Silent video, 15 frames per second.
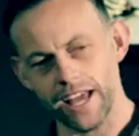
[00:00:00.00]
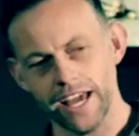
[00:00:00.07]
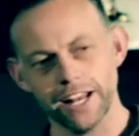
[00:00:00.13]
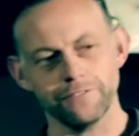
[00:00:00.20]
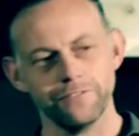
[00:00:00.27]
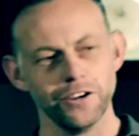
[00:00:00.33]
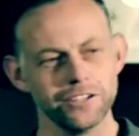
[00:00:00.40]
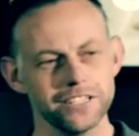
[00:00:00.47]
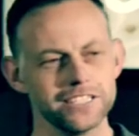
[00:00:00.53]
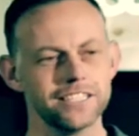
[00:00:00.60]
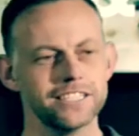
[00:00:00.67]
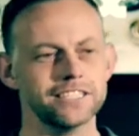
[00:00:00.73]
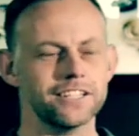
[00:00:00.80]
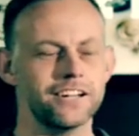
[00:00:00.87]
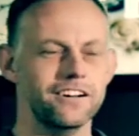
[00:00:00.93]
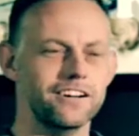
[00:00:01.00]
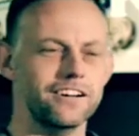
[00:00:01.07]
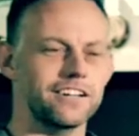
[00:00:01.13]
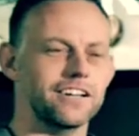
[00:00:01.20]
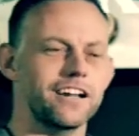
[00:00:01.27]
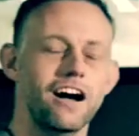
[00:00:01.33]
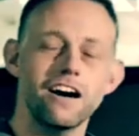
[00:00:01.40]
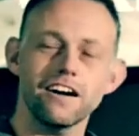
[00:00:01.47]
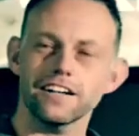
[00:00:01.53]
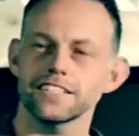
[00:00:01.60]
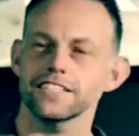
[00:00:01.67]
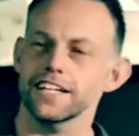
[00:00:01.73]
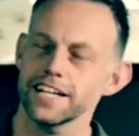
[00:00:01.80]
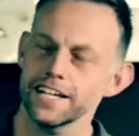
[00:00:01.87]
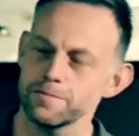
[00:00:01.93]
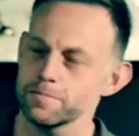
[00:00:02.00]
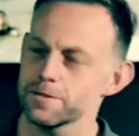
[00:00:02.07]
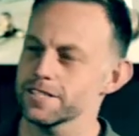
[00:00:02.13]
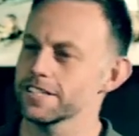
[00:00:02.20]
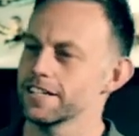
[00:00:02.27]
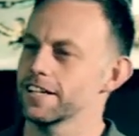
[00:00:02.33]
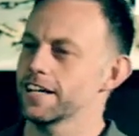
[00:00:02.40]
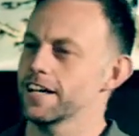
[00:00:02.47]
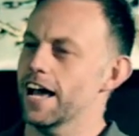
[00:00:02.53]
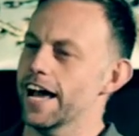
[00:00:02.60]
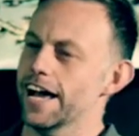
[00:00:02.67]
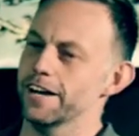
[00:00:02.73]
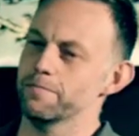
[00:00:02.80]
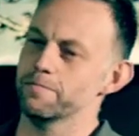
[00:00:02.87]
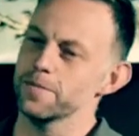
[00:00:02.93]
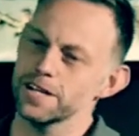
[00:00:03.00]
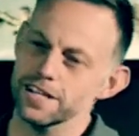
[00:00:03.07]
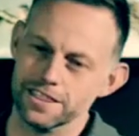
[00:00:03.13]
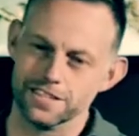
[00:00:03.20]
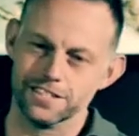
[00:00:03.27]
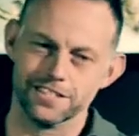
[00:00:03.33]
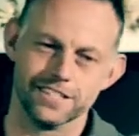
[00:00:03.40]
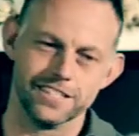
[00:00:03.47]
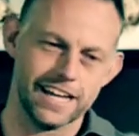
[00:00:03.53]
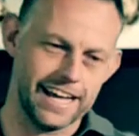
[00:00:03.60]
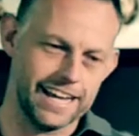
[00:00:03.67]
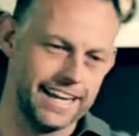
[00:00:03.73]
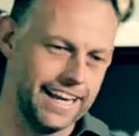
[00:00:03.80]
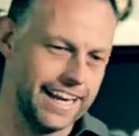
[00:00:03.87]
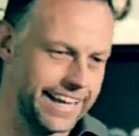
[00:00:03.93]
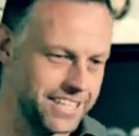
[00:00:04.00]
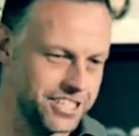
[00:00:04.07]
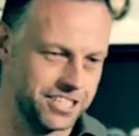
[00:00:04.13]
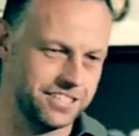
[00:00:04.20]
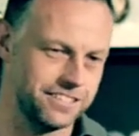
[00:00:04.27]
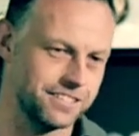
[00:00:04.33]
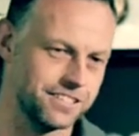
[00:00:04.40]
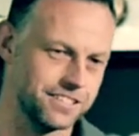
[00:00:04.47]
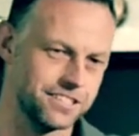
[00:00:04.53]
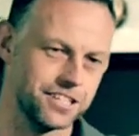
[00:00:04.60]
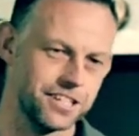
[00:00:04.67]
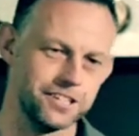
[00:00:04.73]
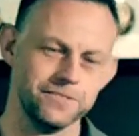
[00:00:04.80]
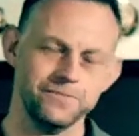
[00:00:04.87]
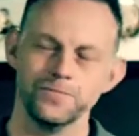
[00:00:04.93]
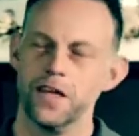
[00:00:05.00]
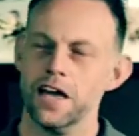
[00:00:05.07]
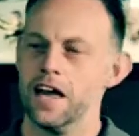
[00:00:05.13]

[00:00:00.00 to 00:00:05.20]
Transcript: And it focuses on archetypes and myths and legends. So